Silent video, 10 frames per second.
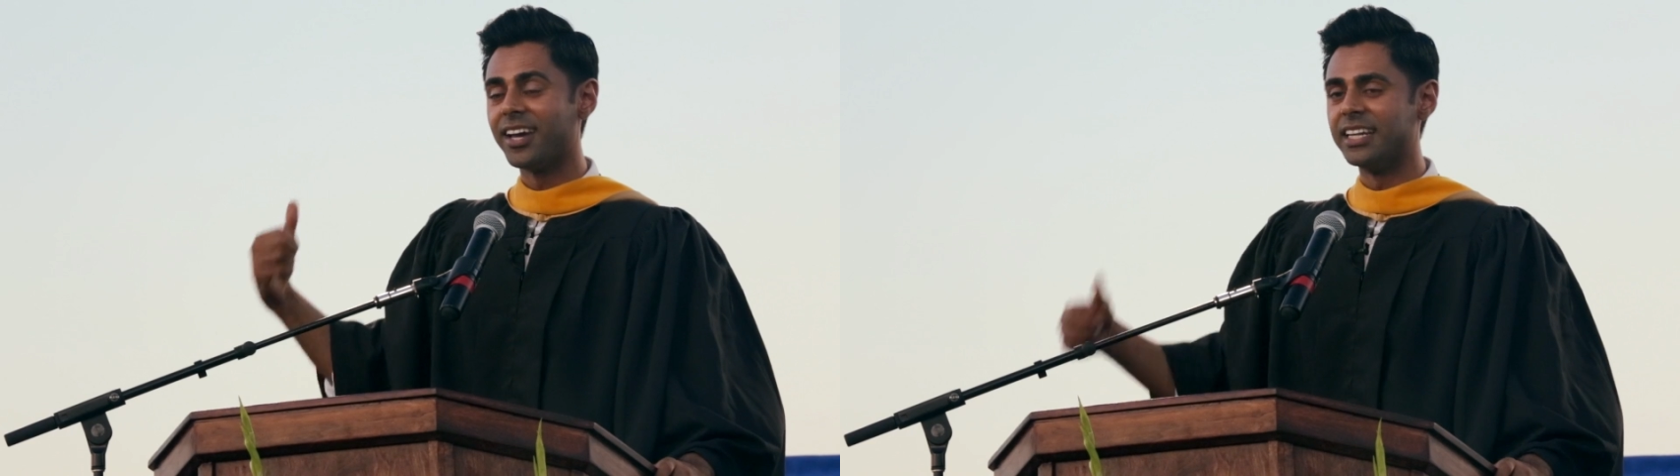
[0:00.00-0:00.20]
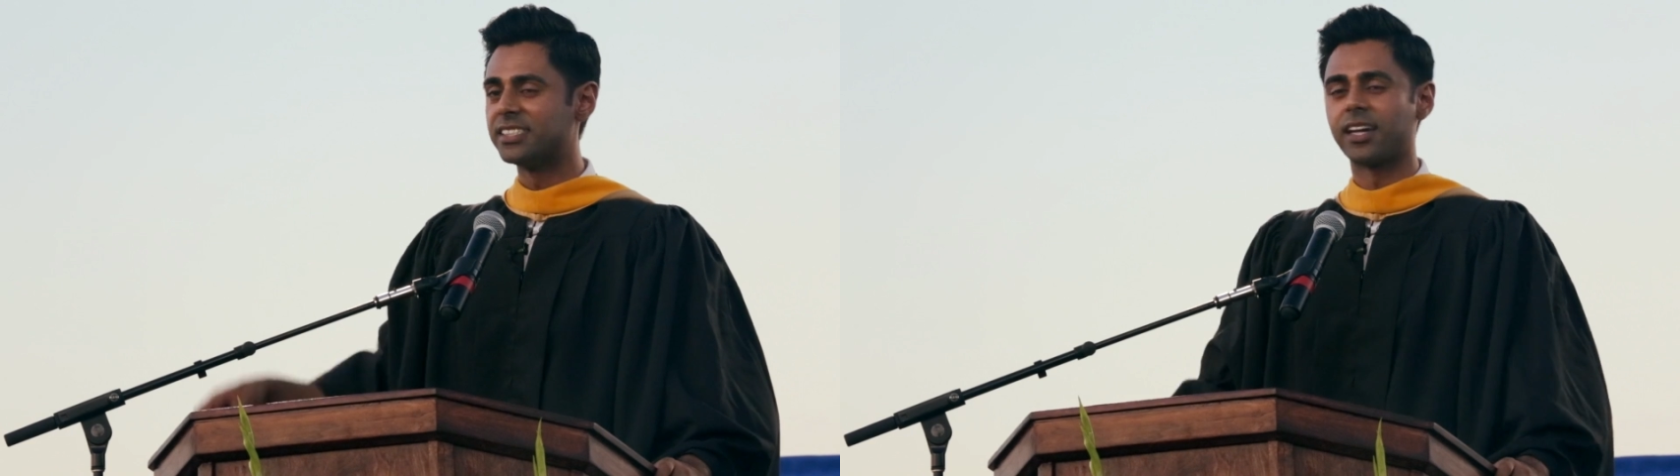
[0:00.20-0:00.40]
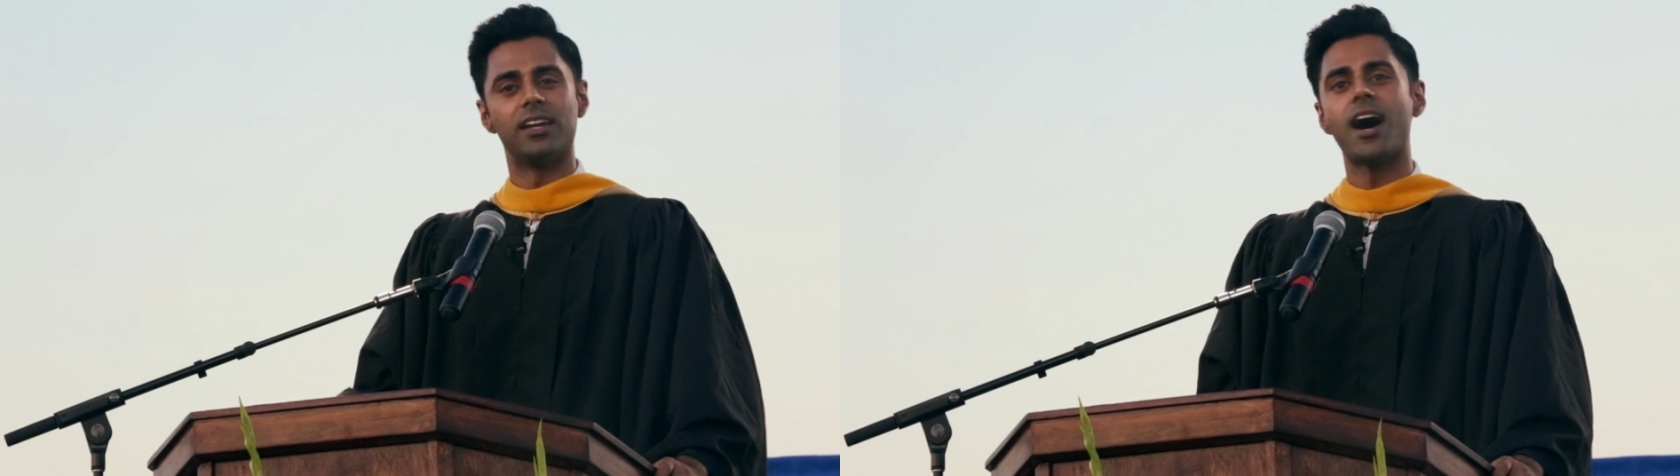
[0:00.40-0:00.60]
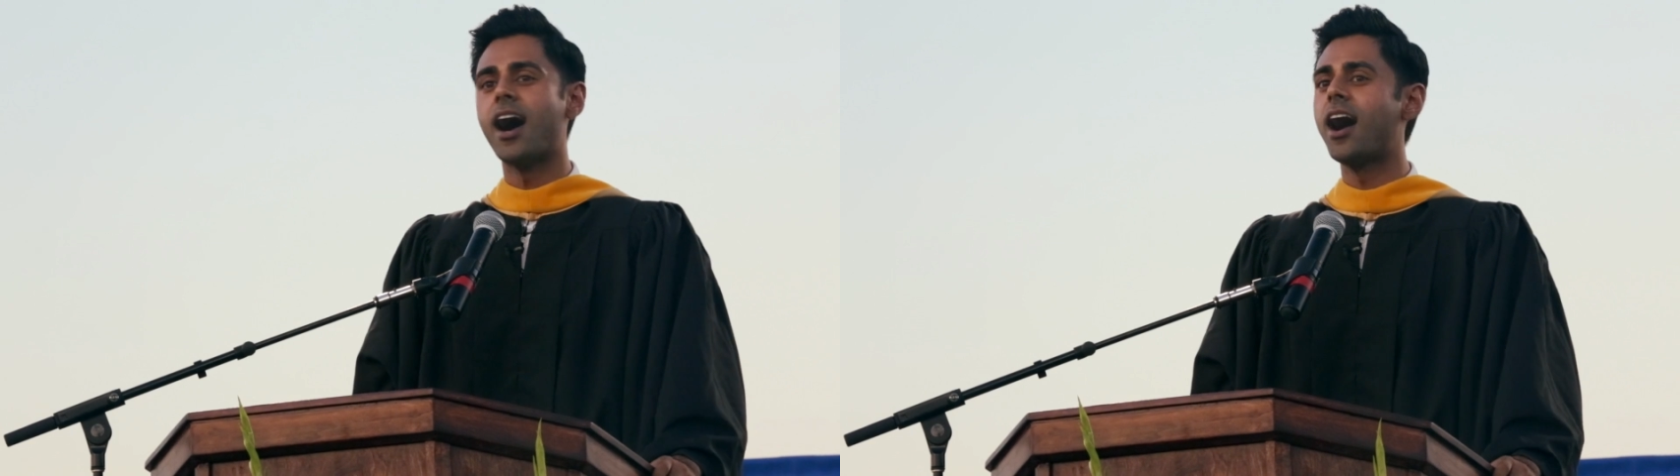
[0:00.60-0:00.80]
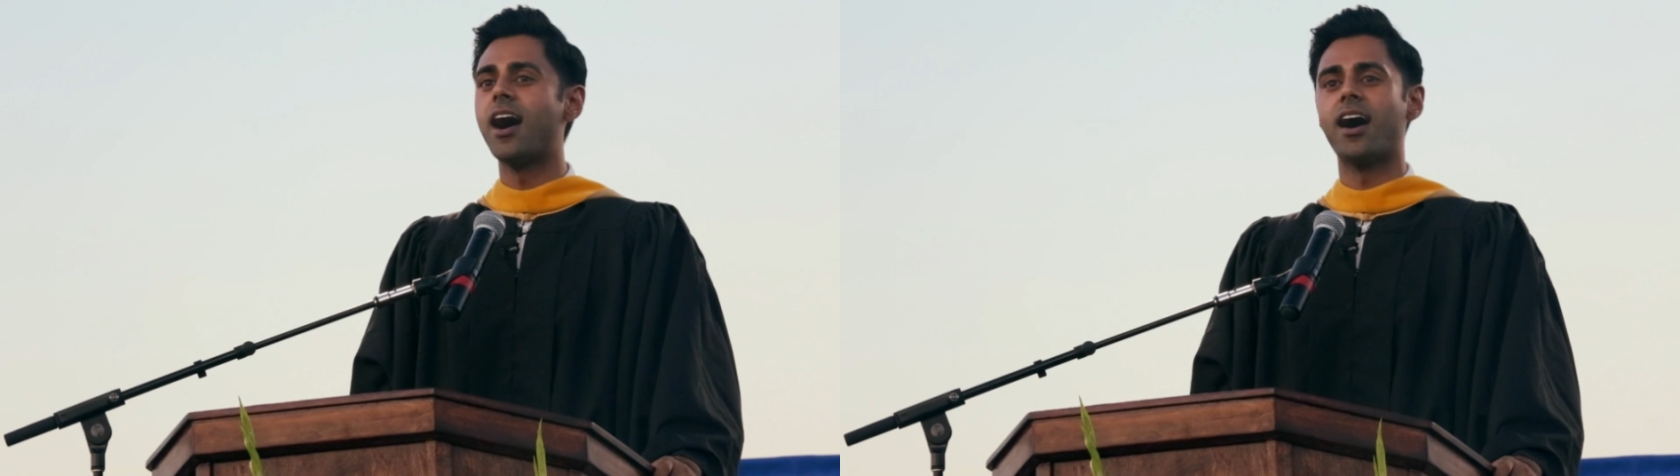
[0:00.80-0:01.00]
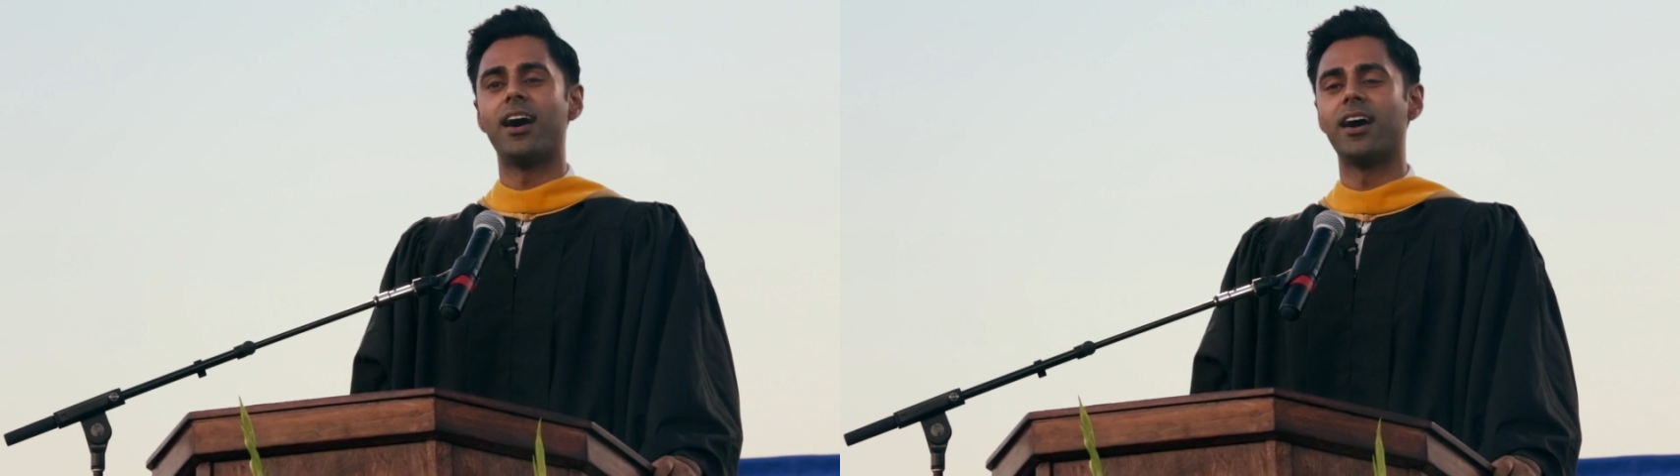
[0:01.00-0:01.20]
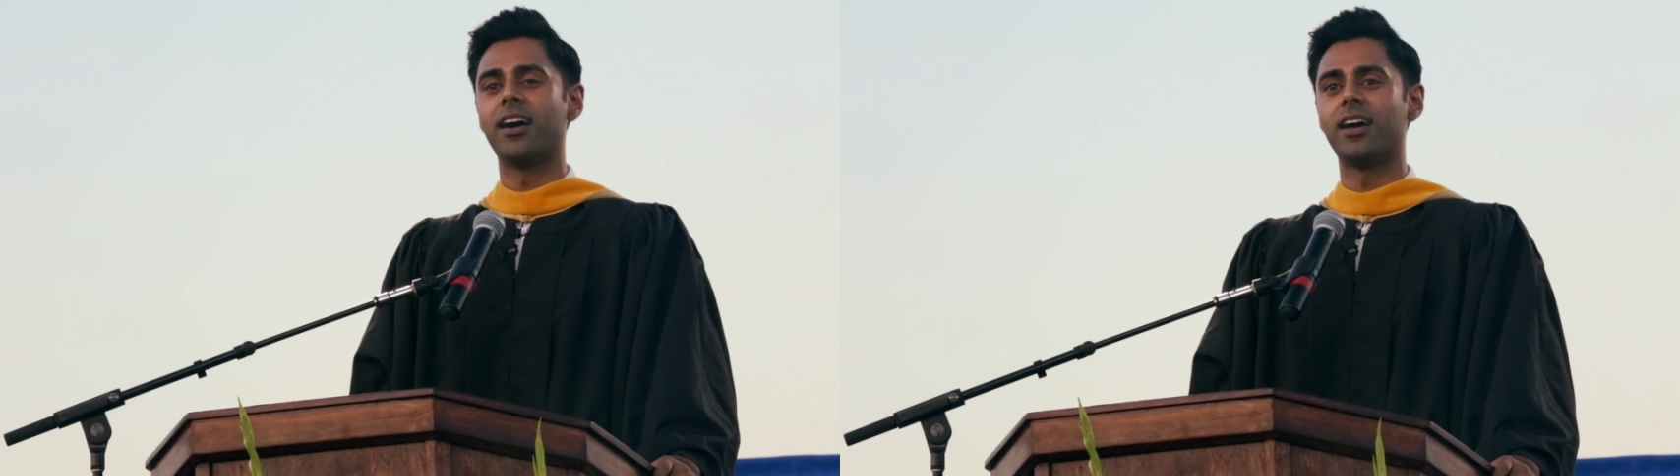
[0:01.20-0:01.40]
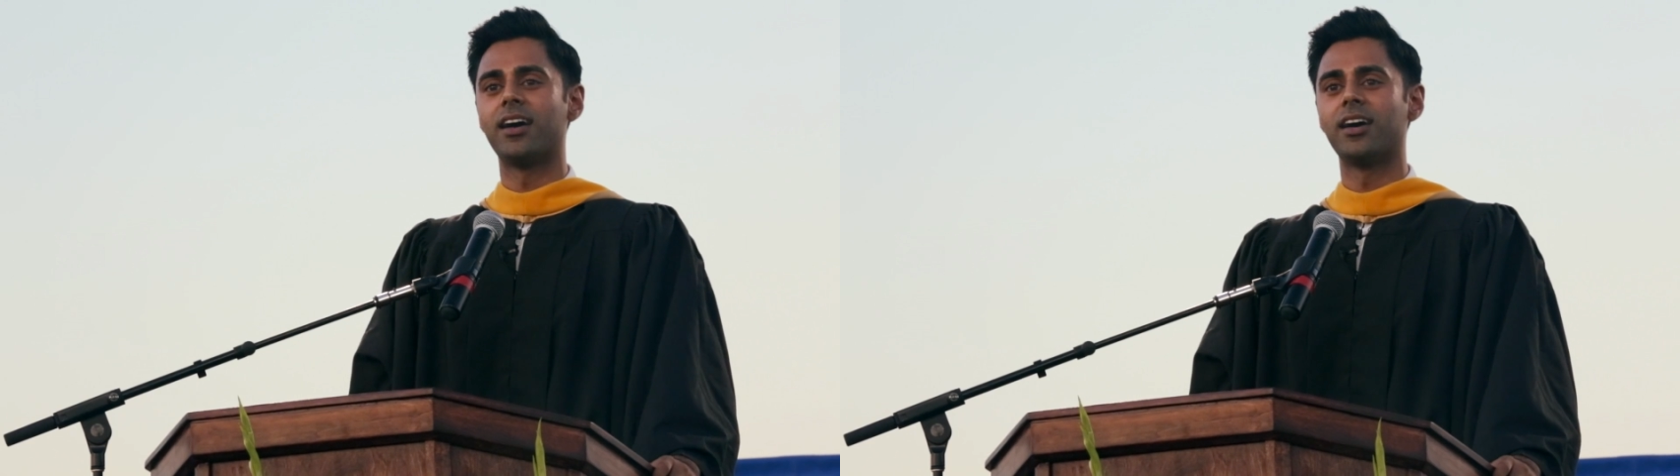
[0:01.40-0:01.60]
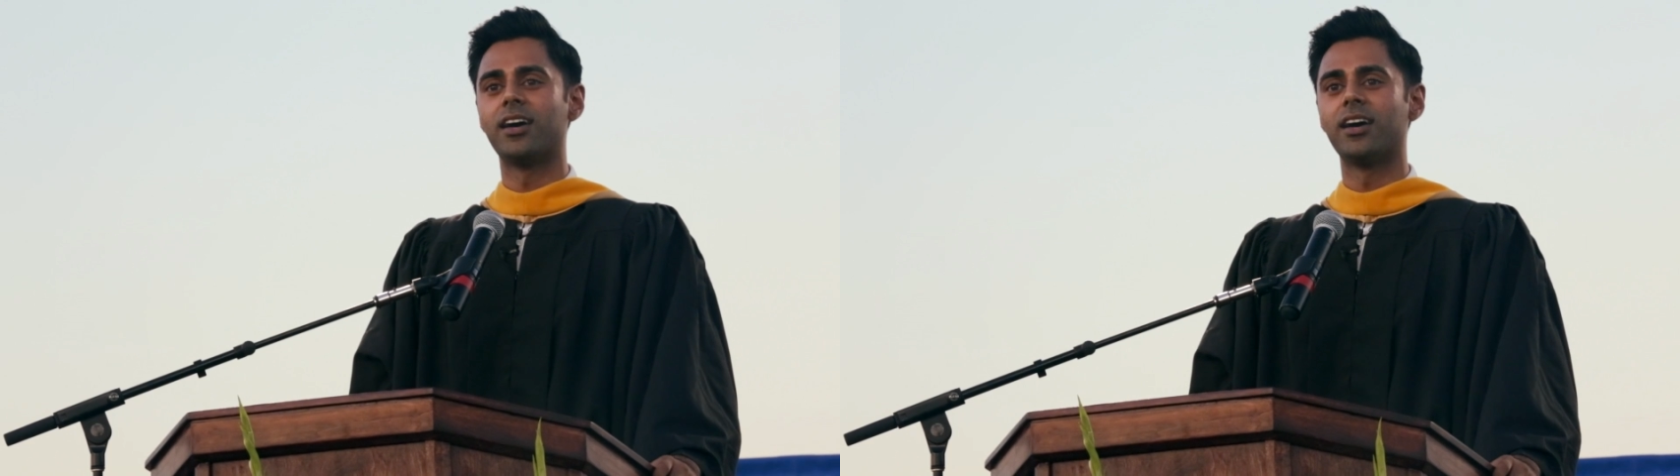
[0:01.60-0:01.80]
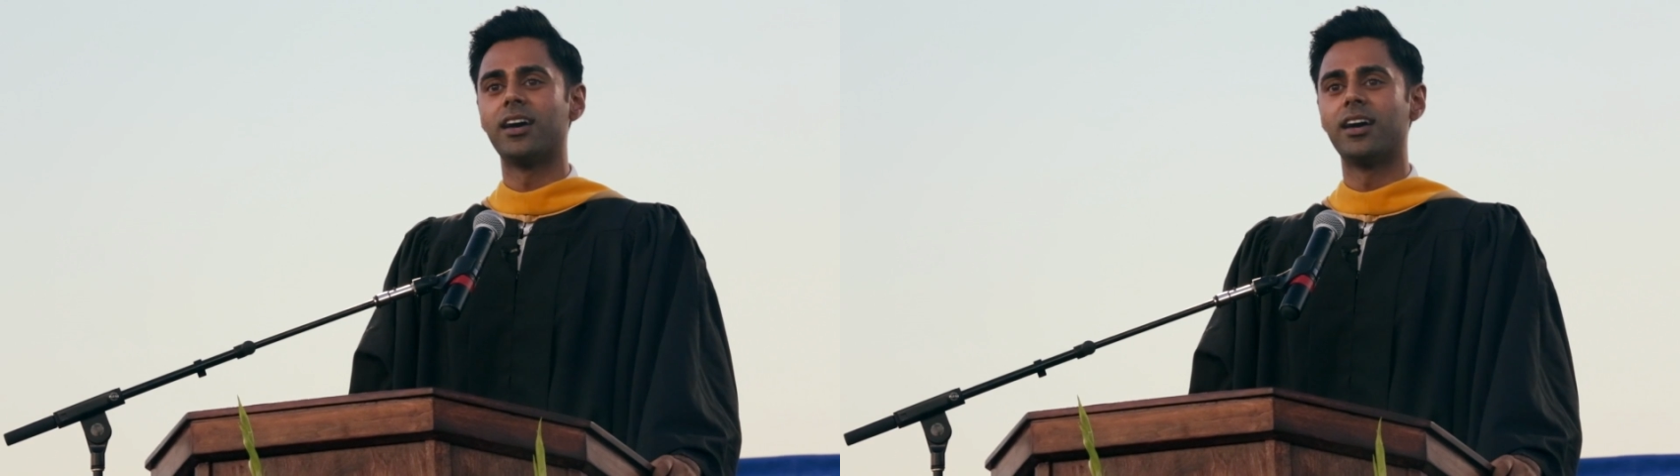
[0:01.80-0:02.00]
And he's like, nah,
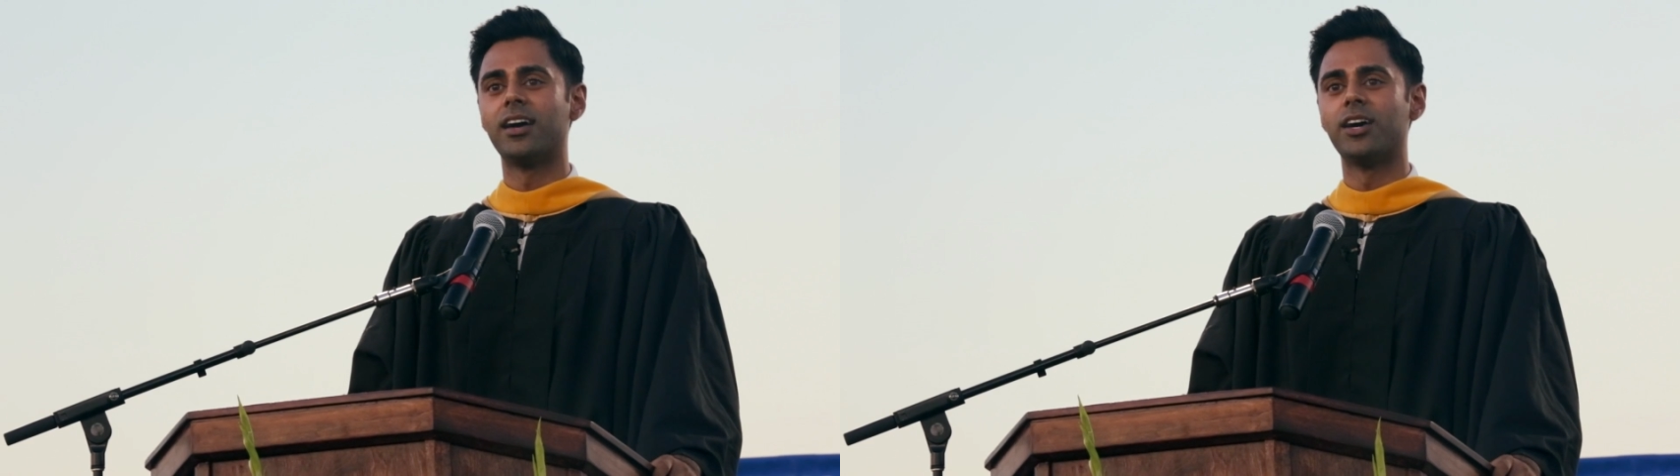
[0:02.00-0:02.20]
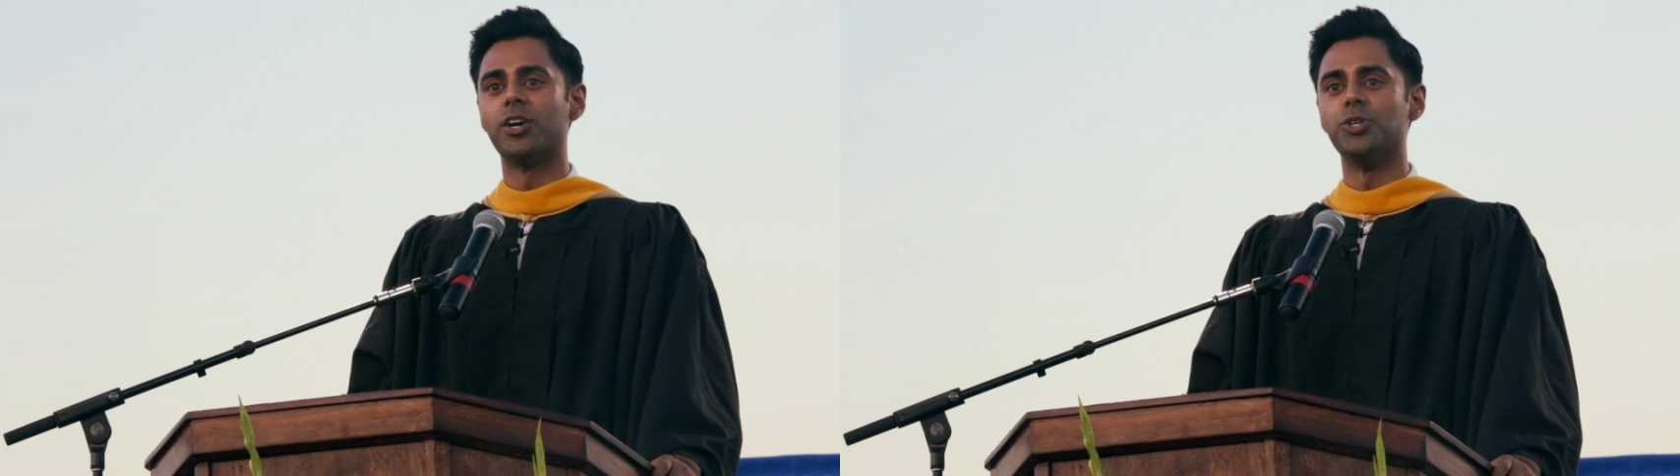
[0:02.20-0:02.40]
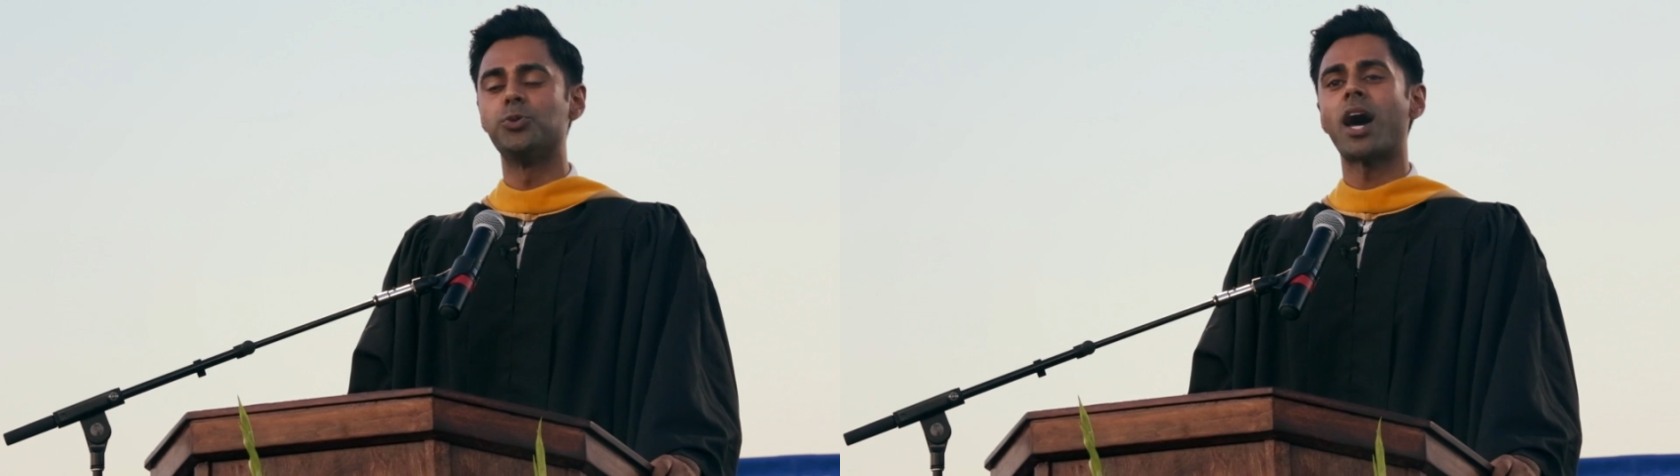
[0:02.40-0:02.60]
you